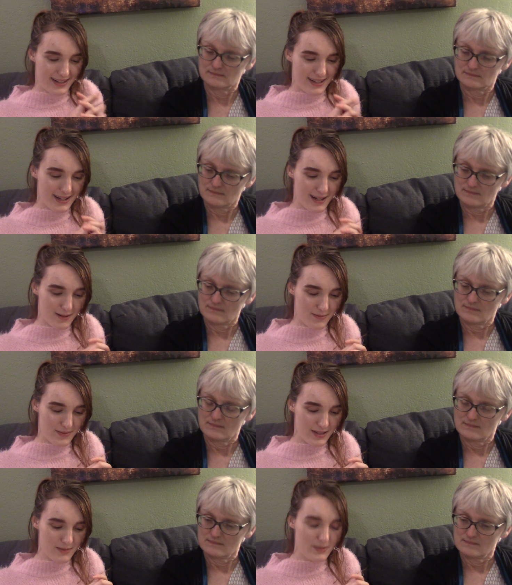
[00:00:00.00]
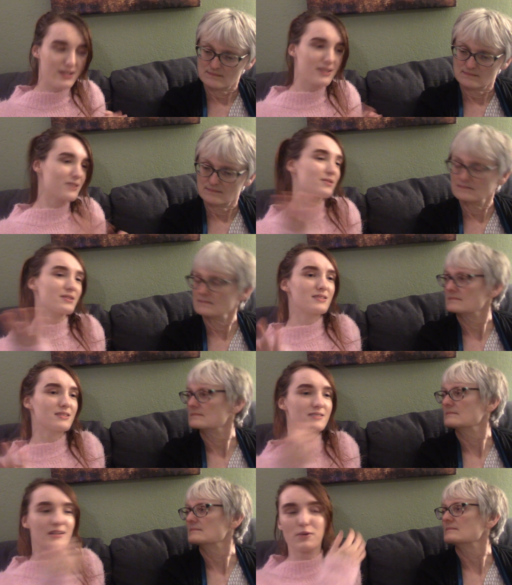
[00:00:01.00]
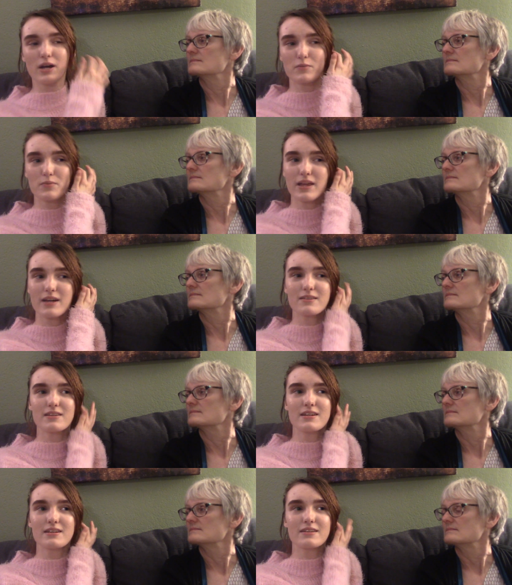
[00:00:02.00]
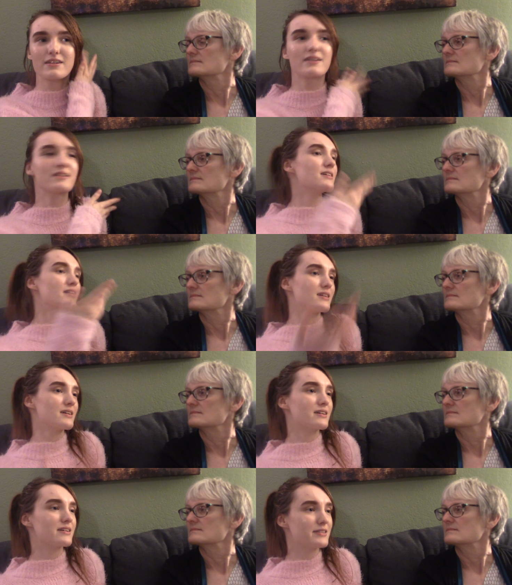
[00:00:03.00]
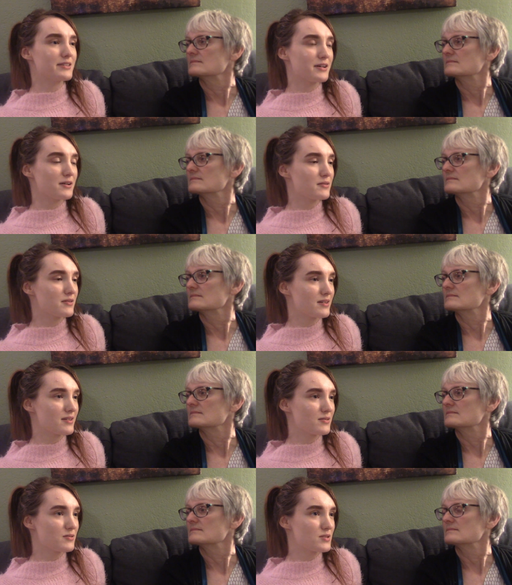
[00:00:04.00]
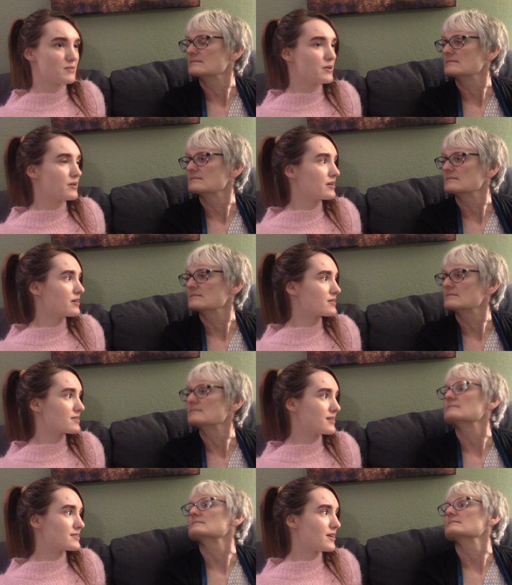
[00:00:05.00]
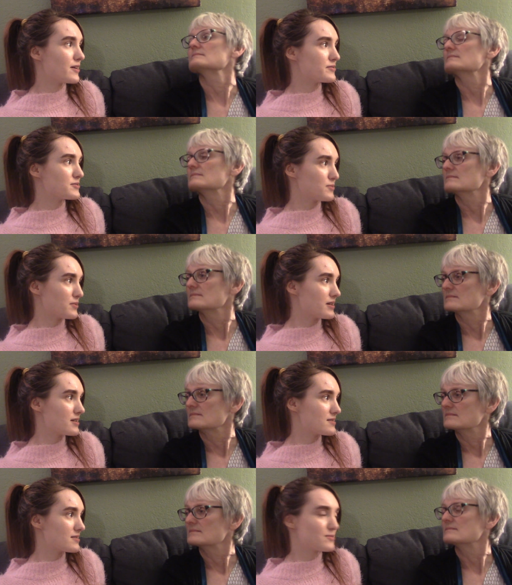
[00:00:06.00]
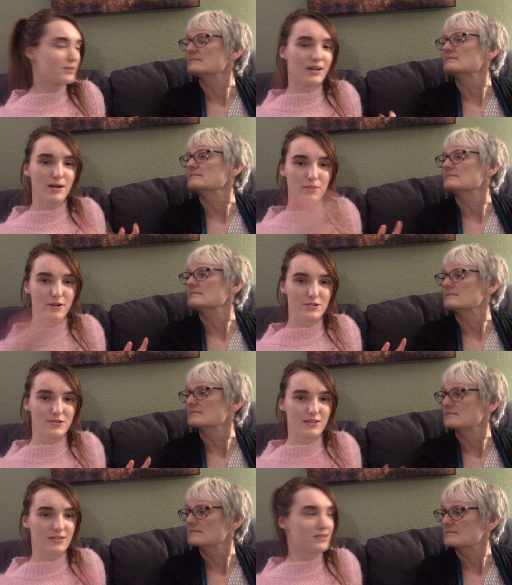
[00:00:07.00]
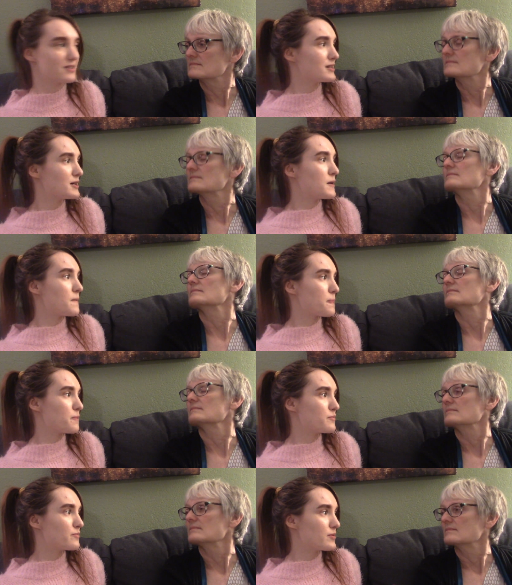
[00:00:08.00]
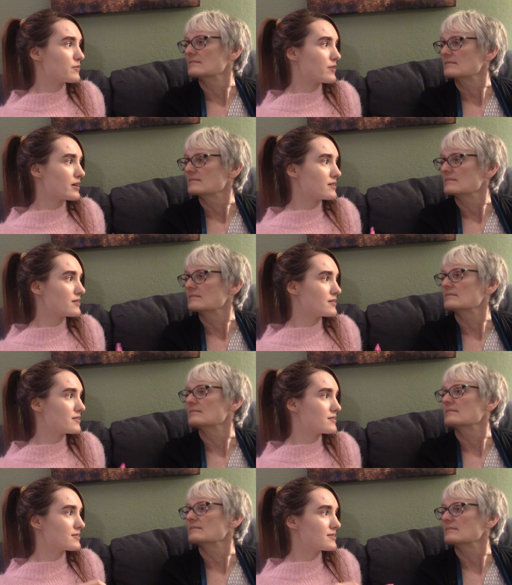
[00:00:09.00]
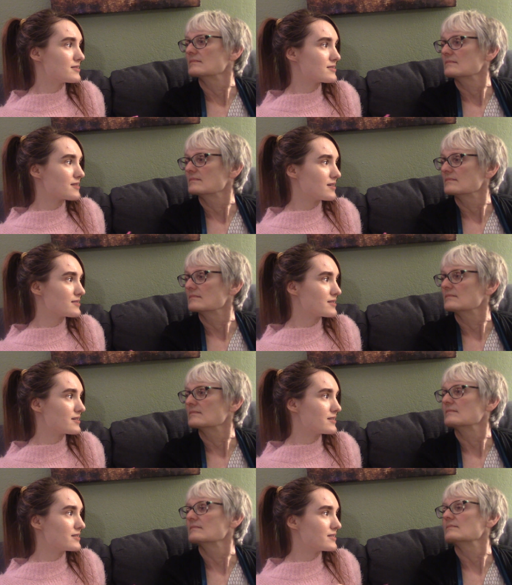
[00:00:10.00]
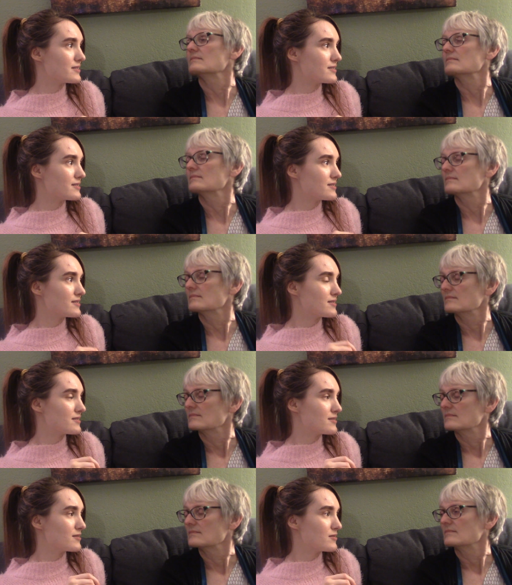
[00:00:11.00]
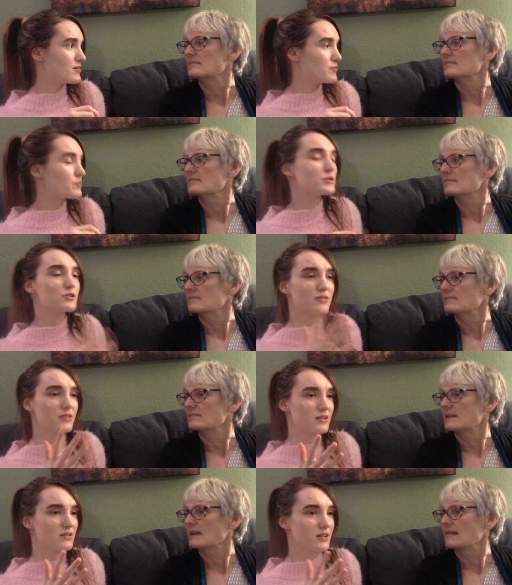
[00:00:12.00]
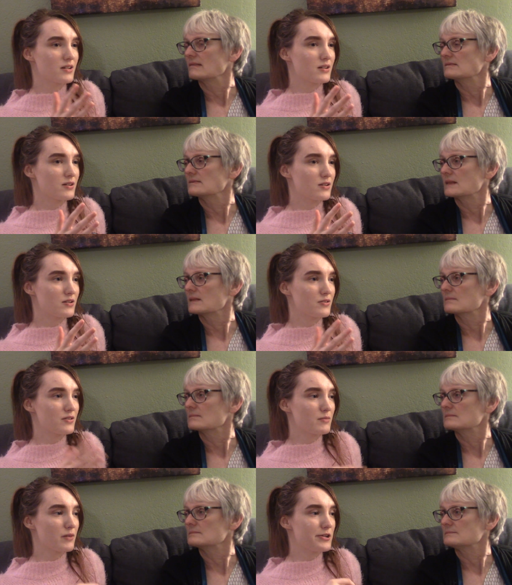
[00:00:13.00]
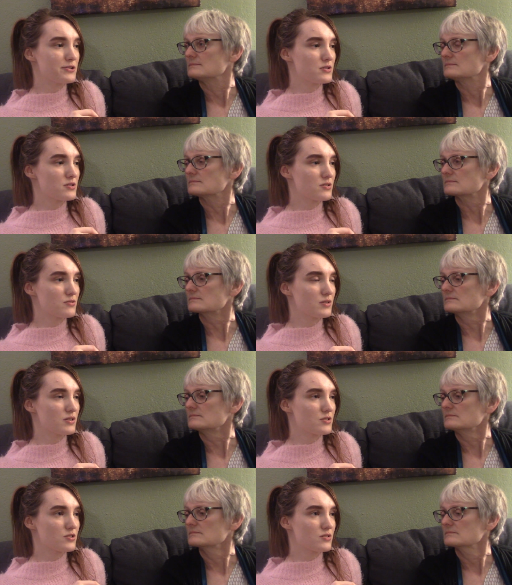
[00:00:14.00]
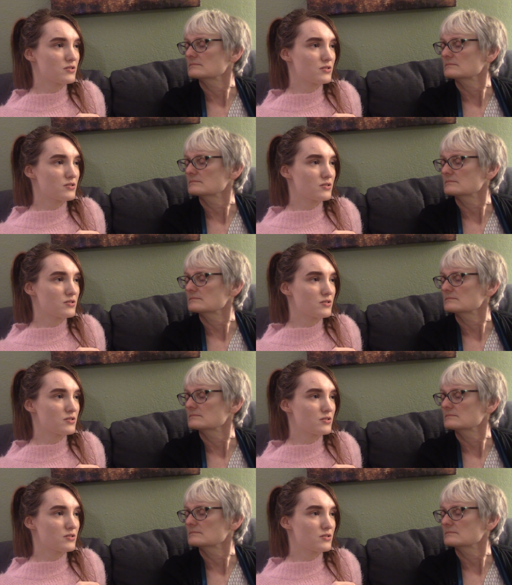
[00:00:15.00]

Speaker 1: And then, of course, he's like, well, I have a plan to Lady Olenna and, you know, to marry Sansa off to Loras. That's why he got Margaery to befriend Sansa. But do you think Margaery's doing this just,